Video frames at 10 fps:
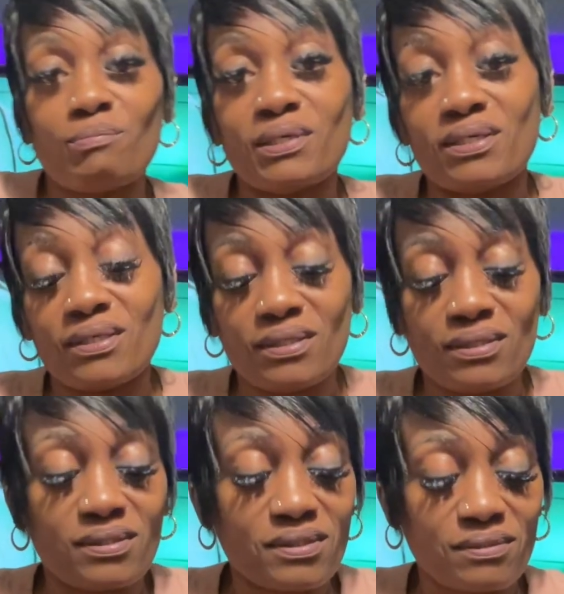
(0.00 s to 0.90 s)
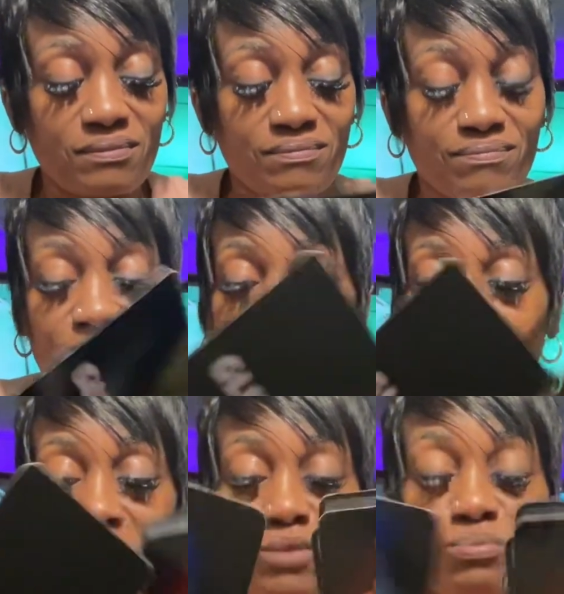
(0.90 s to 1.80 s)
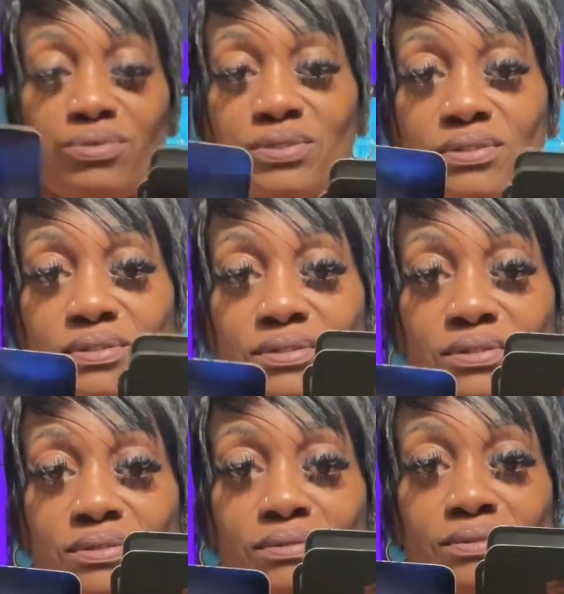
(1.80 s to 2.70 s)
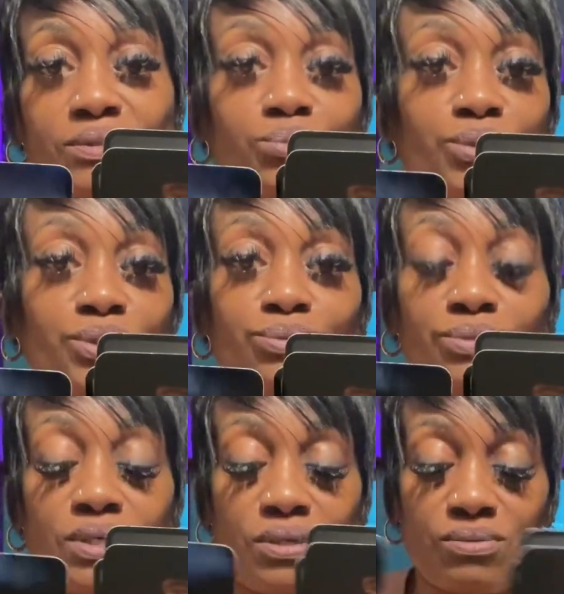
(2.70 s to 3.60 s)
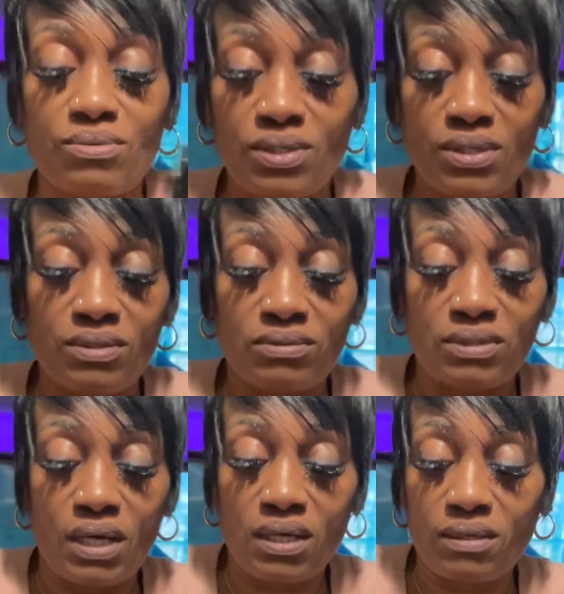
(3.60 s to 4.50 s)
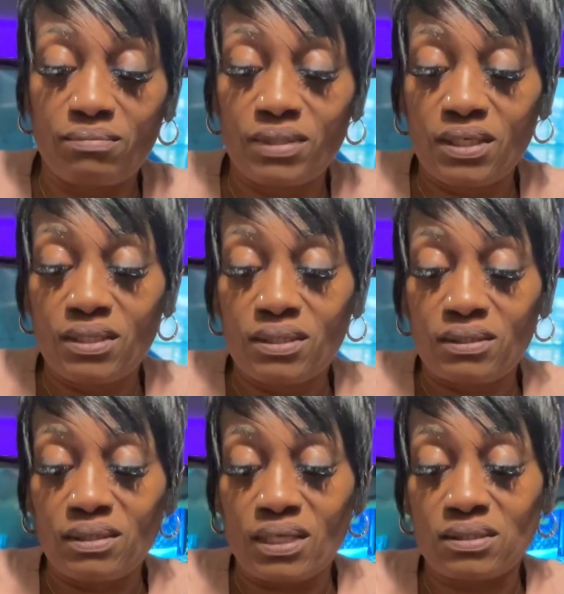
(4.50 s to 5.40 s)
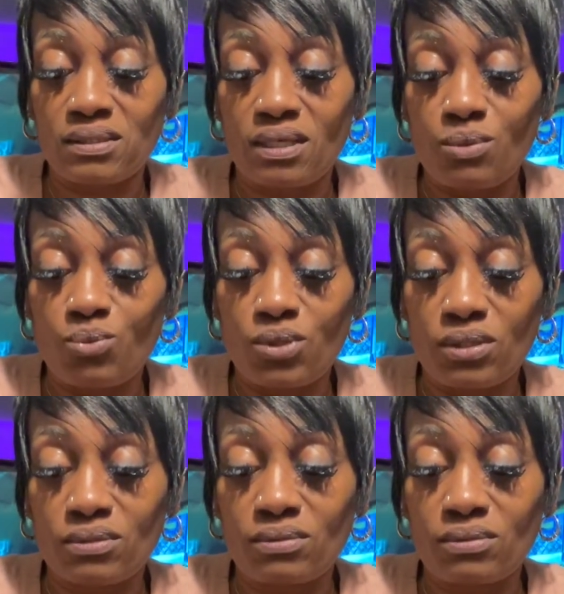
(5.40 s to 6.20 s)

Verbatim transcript: Peace. The High Priestess. Someone you know. Damn. That same one.